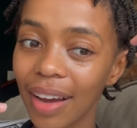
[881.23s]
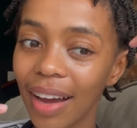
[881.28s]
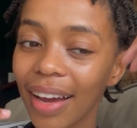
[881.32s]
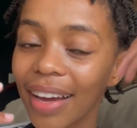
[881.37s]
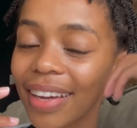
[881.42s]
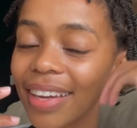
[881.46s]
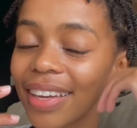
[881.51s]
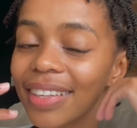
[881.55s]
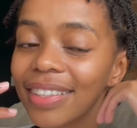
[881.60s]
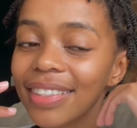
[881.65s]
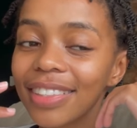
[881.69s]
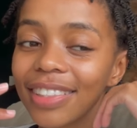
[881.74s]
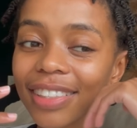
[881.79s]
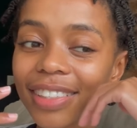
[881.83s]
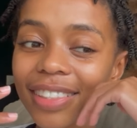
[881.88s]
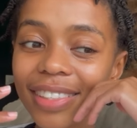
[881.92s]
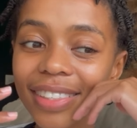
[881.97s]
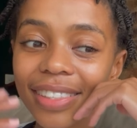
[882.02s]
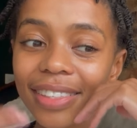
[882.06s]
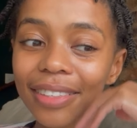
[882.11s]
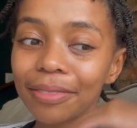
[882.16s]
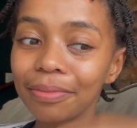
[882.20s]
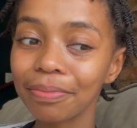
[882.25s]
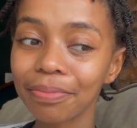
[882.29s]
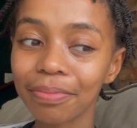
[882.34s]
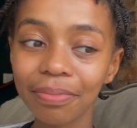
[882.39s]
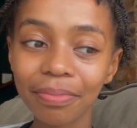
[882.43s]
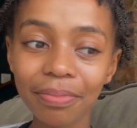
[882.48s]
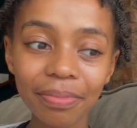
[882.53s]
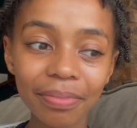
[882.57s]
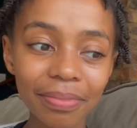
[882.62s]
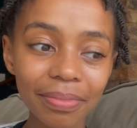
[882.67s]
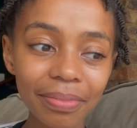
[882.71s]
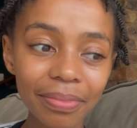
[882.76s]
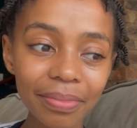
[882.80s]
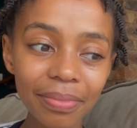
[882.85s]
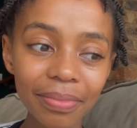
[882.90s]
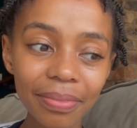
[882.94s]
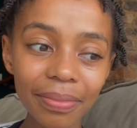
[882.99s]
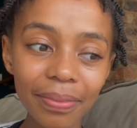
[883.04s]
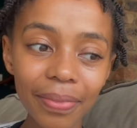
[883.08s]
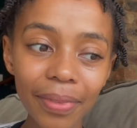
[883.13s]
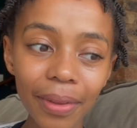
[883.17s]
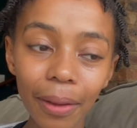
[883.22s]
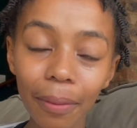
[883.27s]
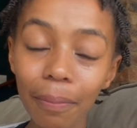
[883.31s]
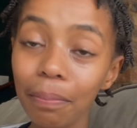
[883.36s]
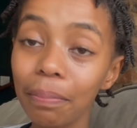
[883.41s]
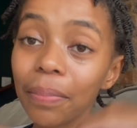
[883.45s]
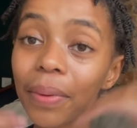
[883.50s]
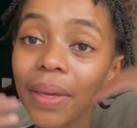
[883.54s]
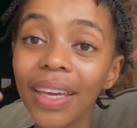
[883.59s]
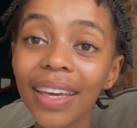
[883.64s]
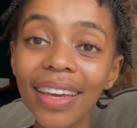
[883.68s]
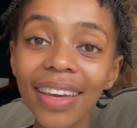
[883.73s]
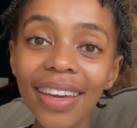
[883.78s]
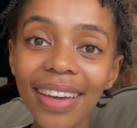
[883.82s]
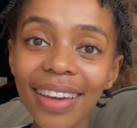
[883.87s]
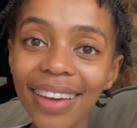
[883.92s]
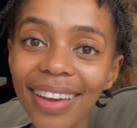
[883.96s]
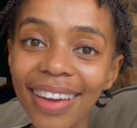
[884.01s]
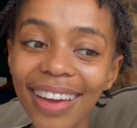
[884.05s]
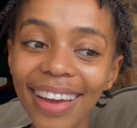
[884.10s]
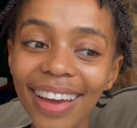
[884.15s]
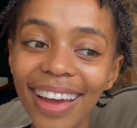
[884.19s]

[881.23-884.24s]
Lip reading: I can just be.